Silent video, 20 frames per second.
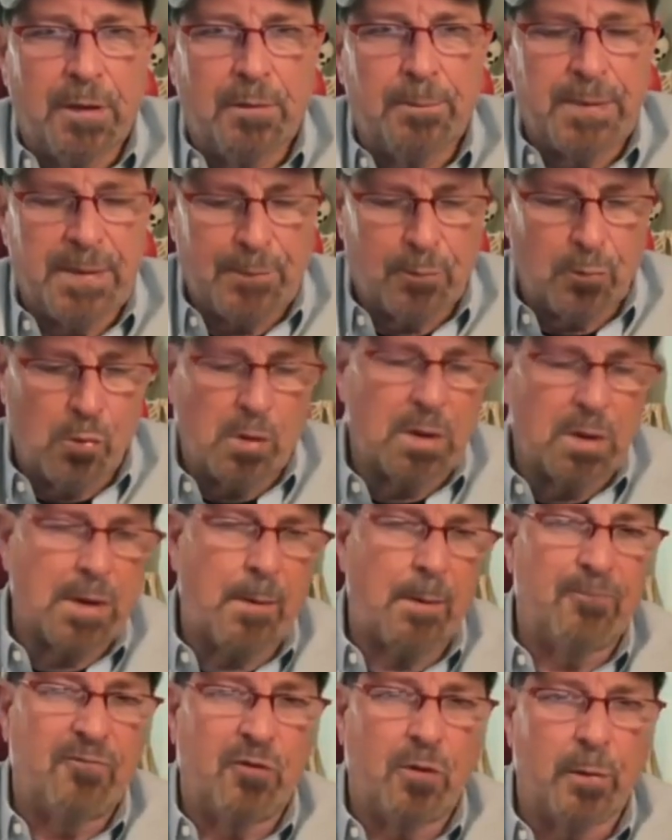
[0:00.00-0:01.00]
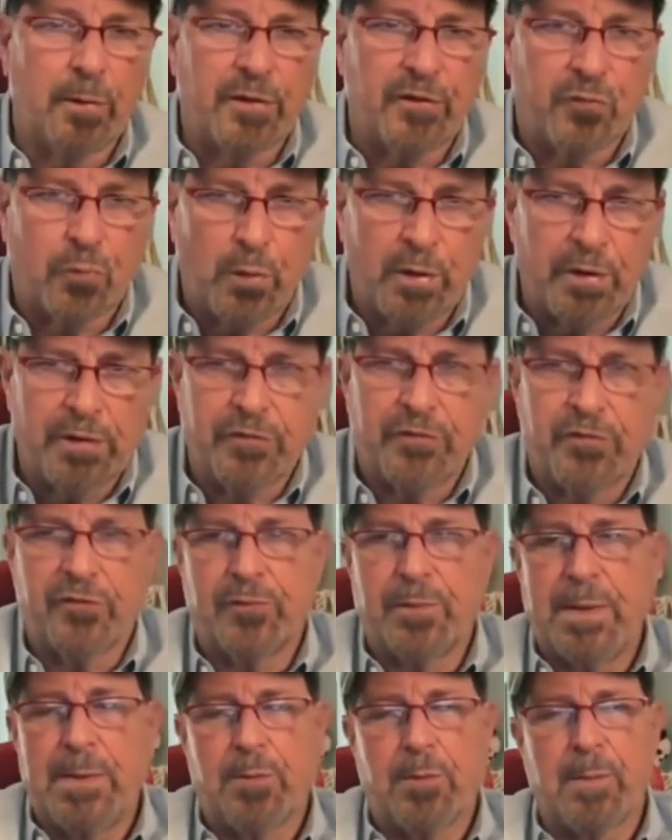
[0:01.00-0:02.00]
People won't come forward as witnesses.
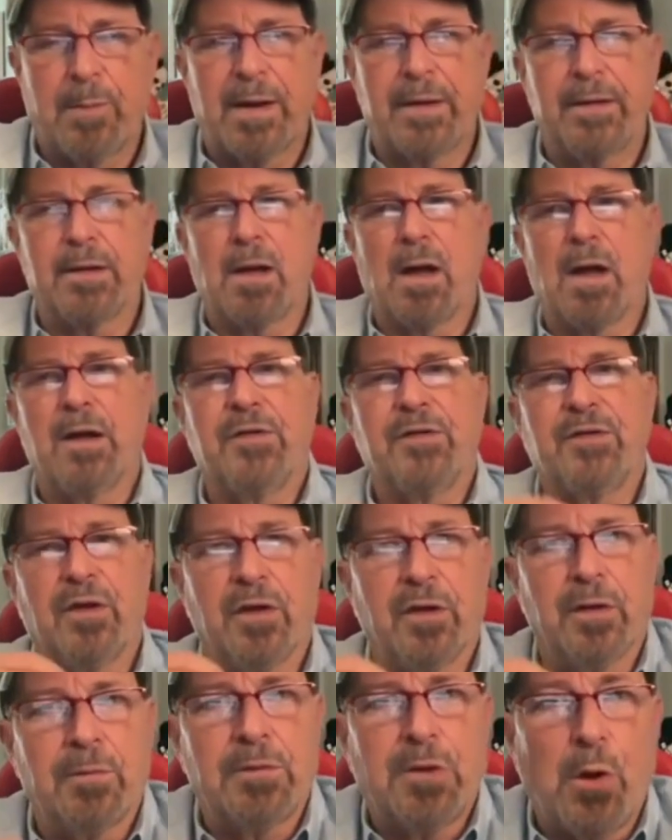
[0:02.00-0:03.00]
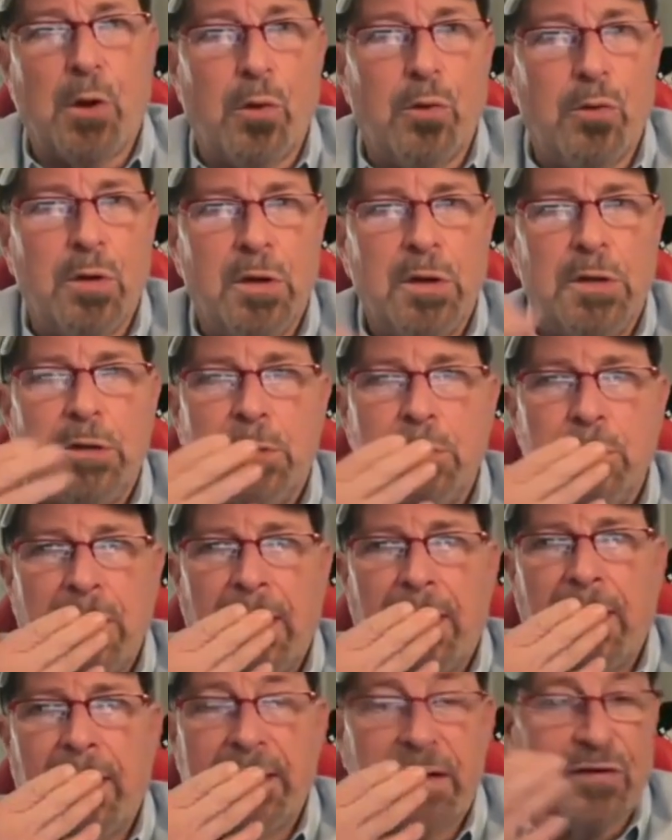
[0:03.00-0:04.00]
People might not go
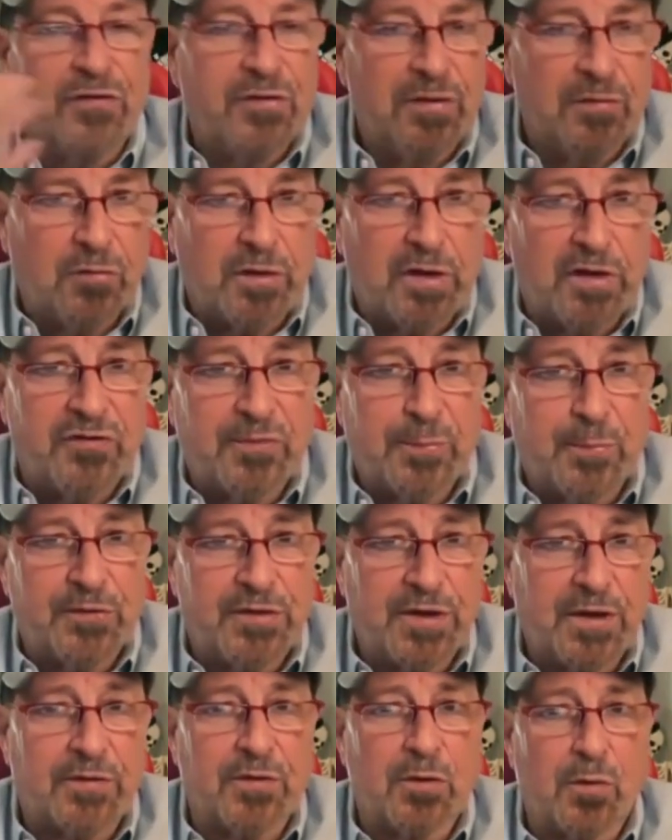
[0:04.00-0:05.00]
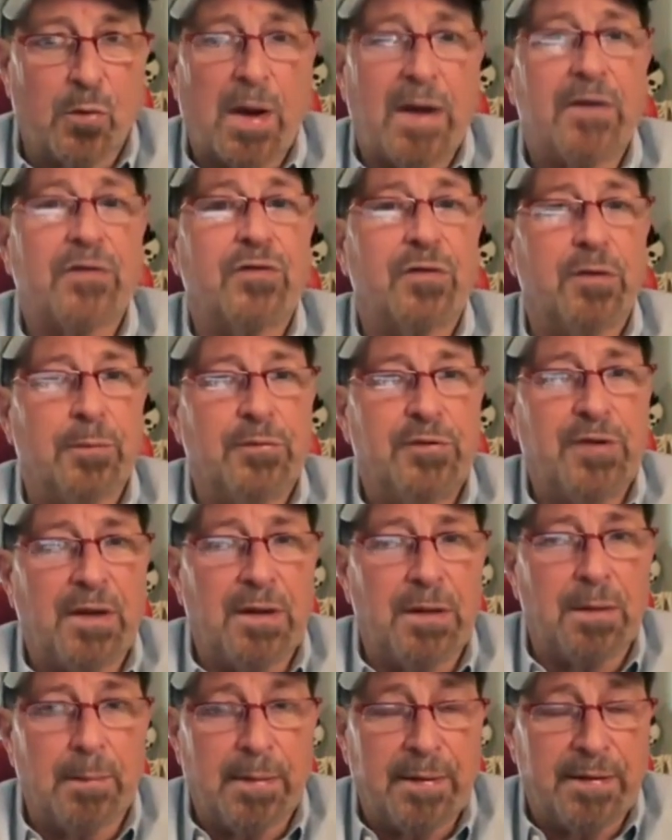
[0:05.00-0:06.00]
in a civil case to protect their rights and
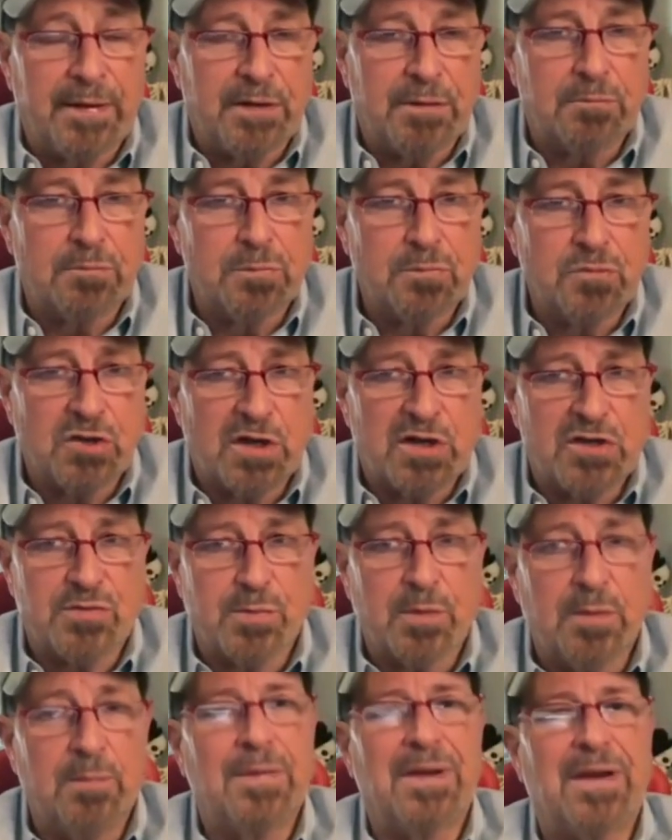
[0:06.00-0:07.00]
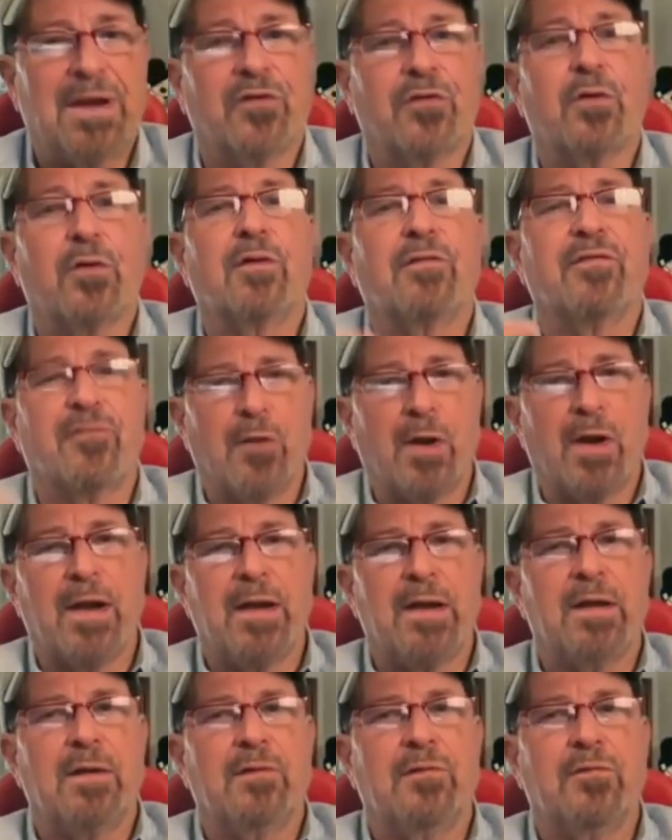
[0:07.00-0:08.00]
obtain a money judgment because they're
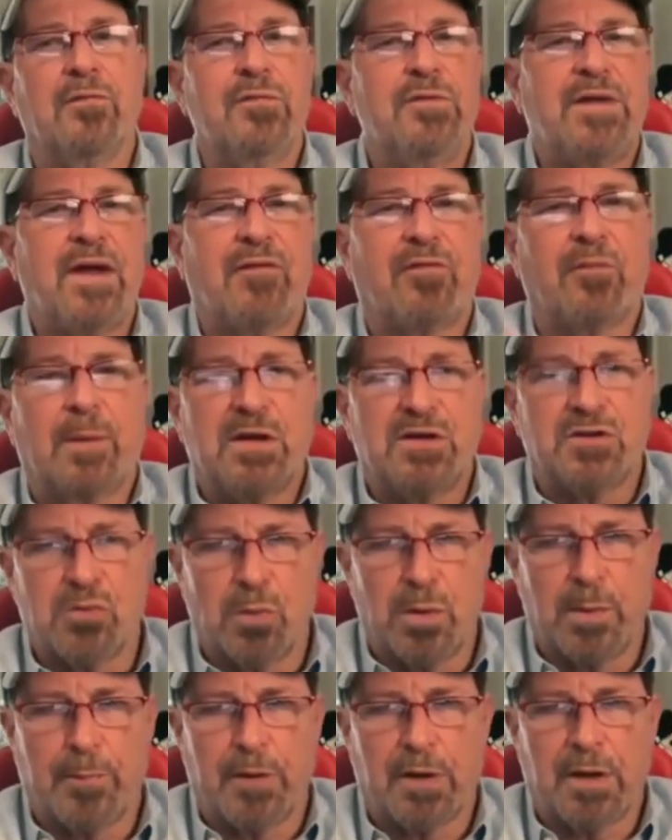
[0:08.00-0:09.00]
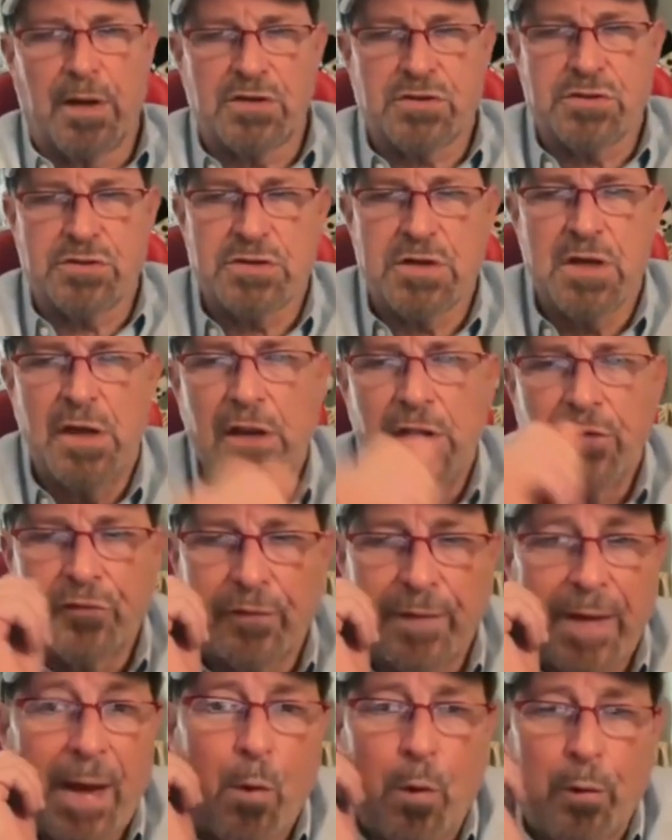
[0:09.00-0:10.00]
afraid of defamation repercussions. So
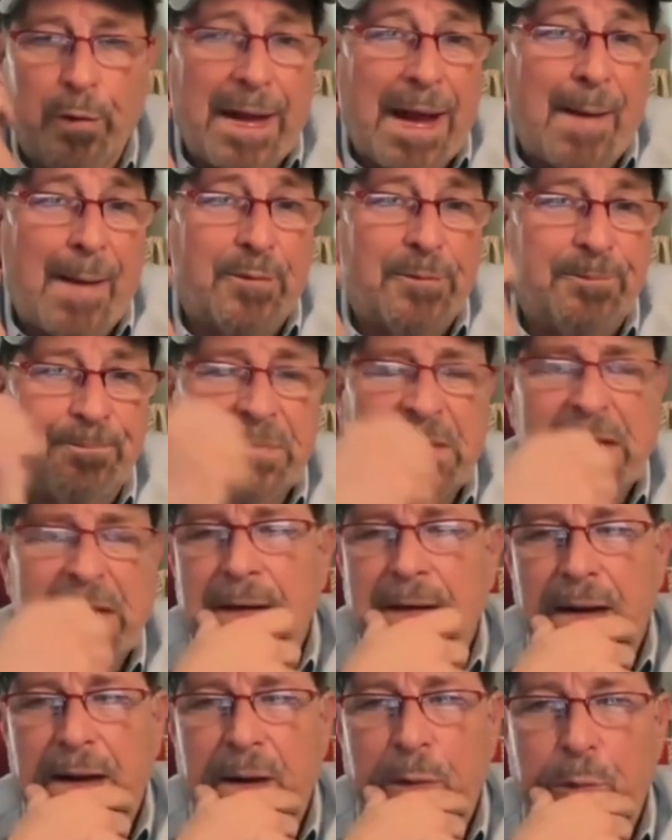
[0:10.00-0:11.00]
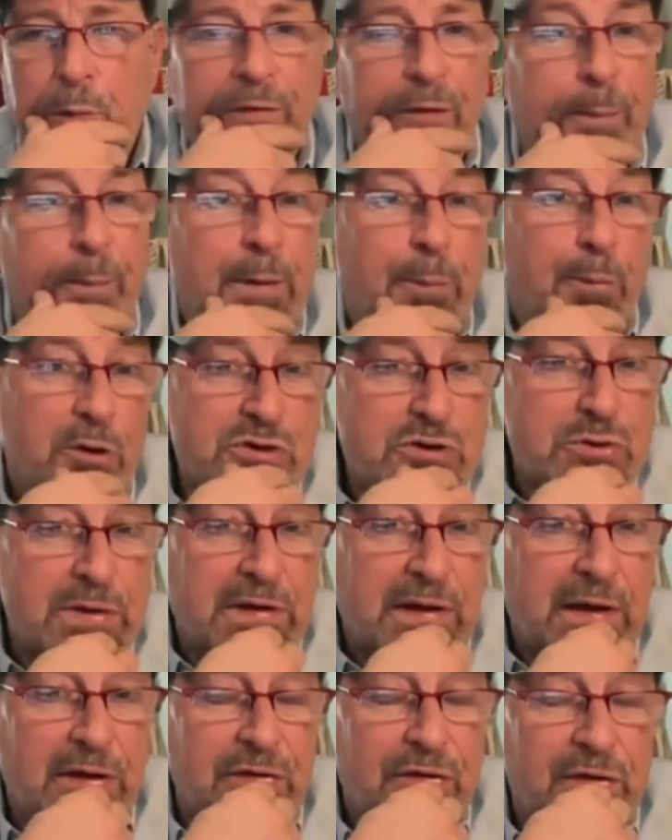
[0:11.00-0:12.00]
that won't happen. Would there be a perjury
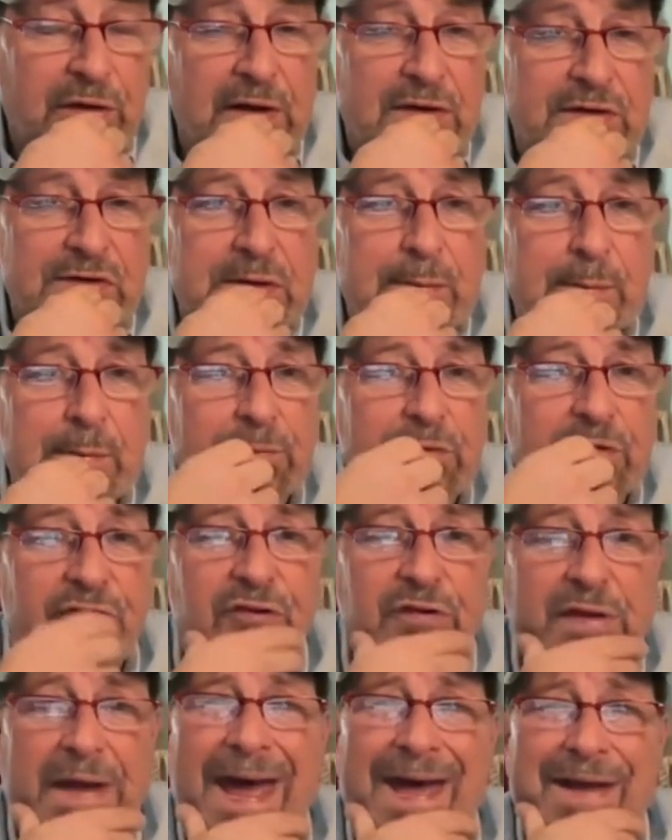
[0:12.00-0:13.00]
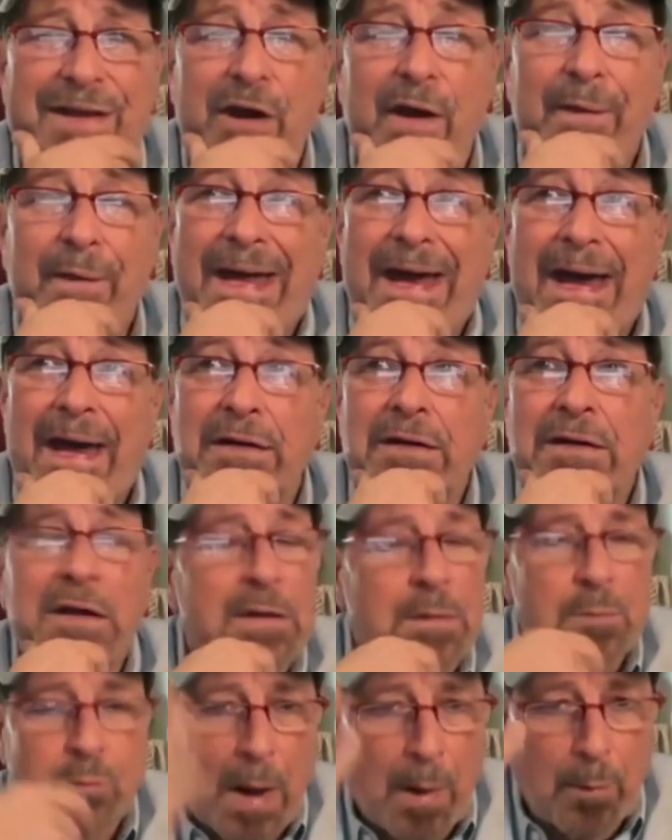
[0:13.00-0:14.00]
case against him? I'm just scatting on that.
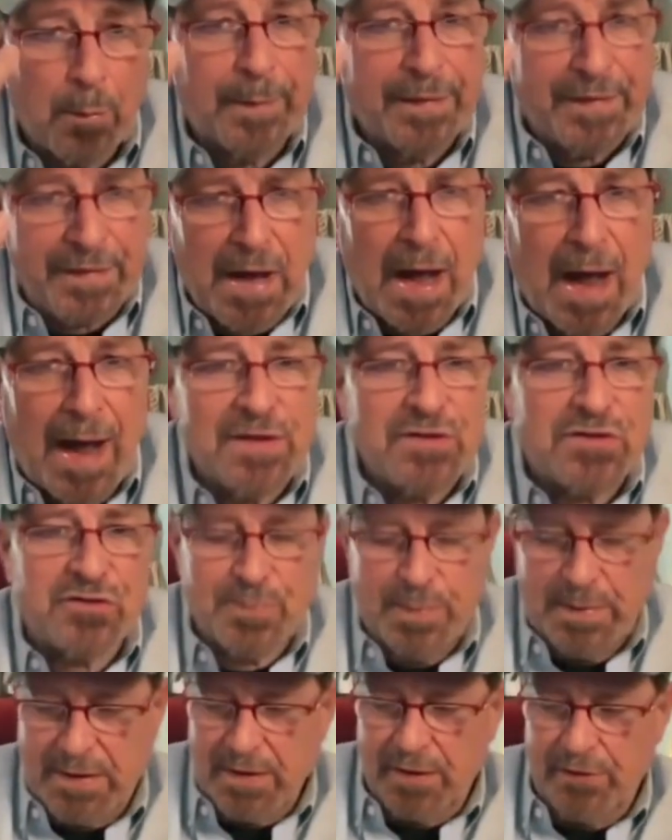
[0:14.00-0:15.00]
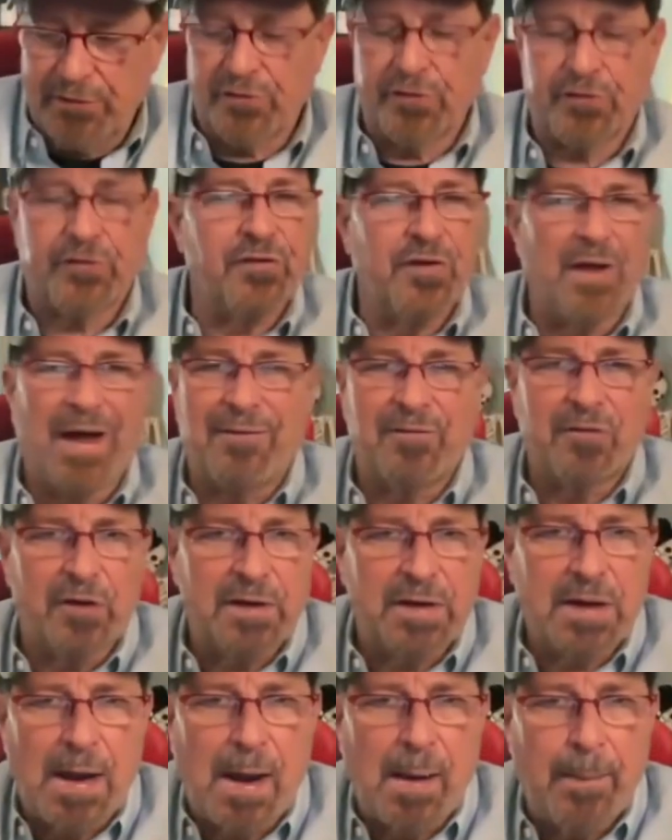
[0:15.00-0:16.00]
Probably not, just because it's not very
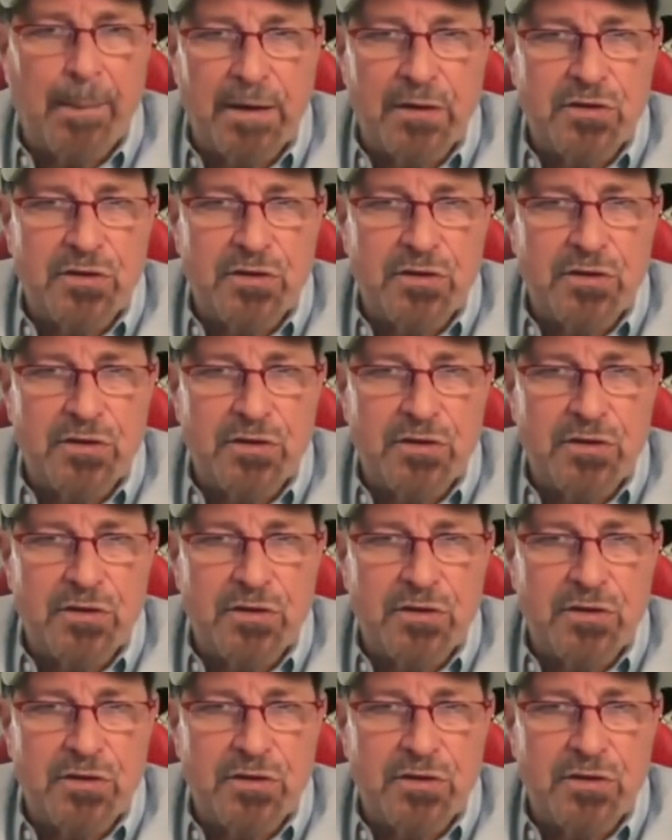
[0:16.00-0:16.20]
common.